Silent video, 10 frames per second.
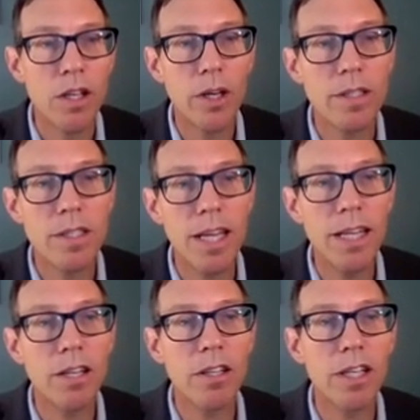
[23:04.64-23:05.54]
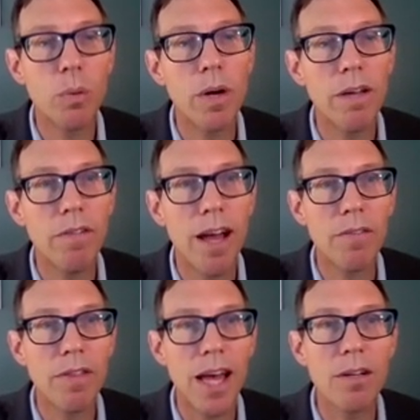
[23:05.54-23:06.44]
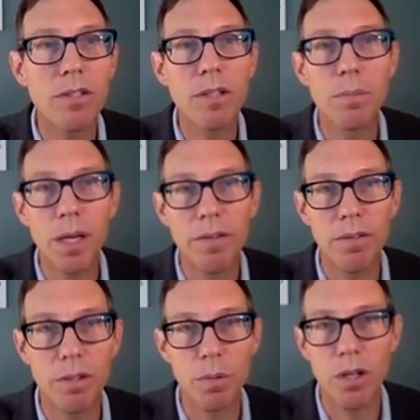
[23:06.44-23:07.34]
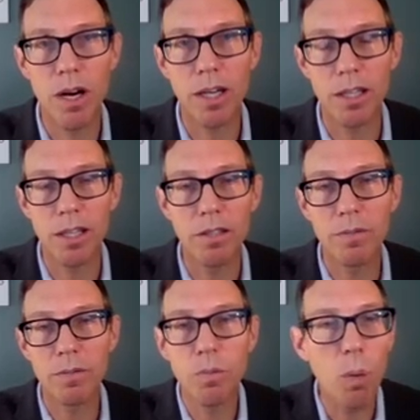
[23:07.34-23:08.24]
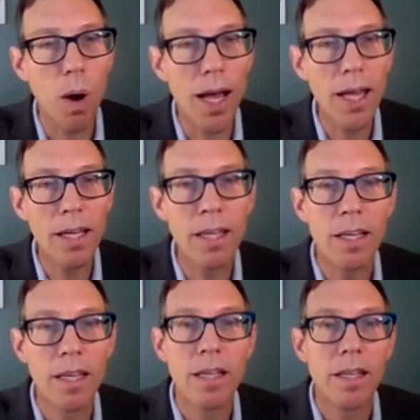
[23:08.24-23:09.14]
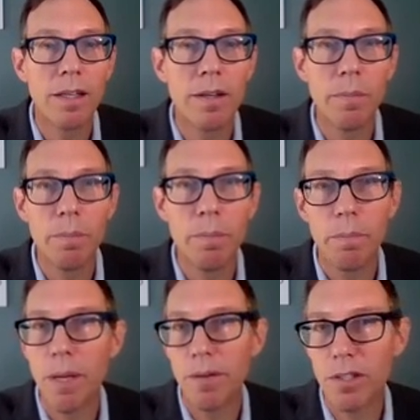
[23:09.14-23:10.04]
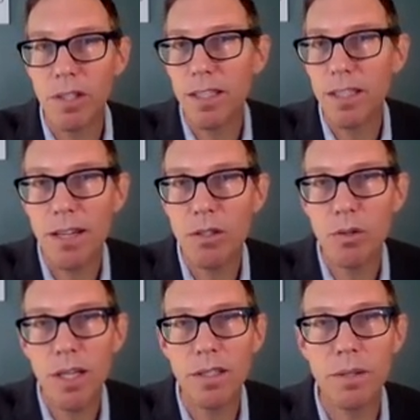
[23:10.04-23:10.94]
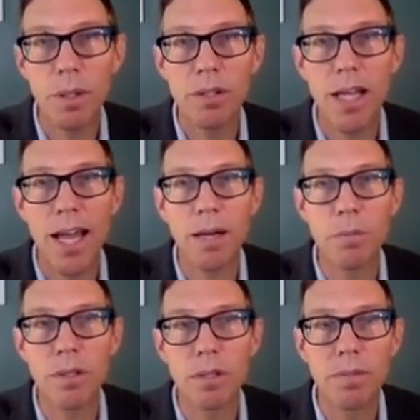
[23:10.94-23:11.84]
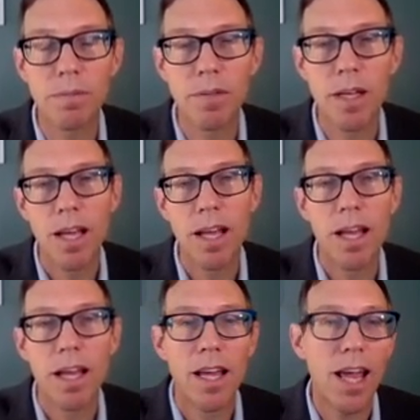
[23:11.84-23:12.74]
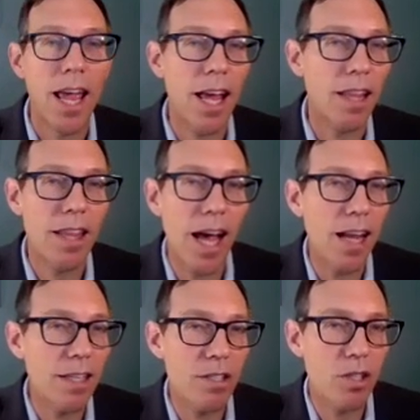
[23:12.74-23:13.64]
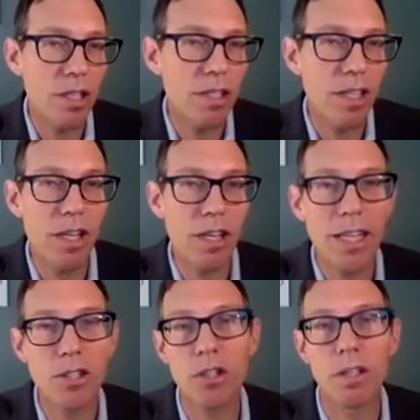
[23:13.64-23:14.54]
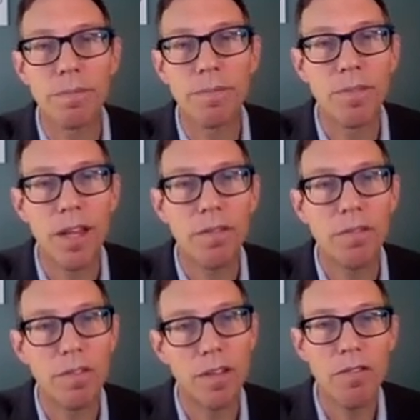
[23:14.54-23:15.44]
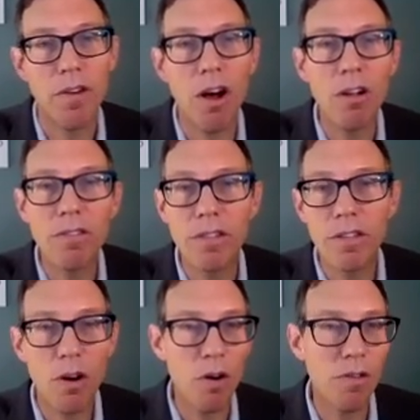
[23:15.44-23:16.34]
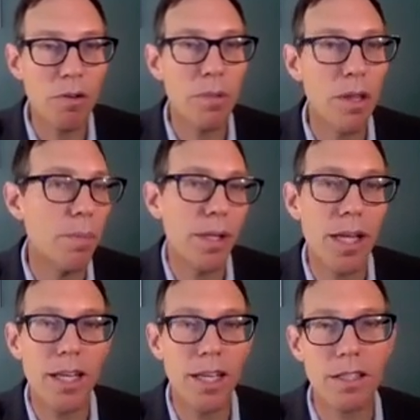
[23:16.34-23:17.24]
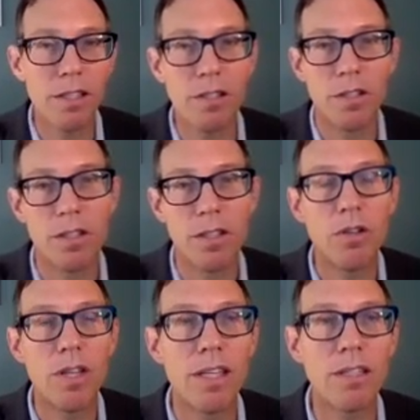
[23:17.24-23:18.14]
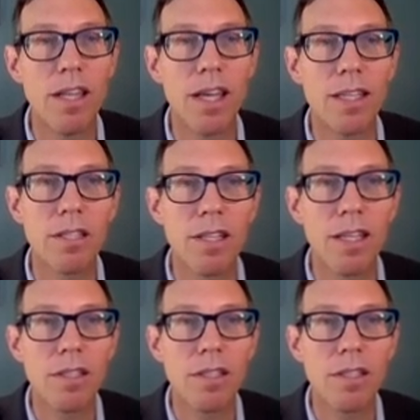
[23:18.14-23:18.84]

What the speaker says: You can see nearly 25,000 beavers were targeted. Why? Beavers cut down trees and build dams. And that is just in their nature. They've evolved over the millennia to do these things.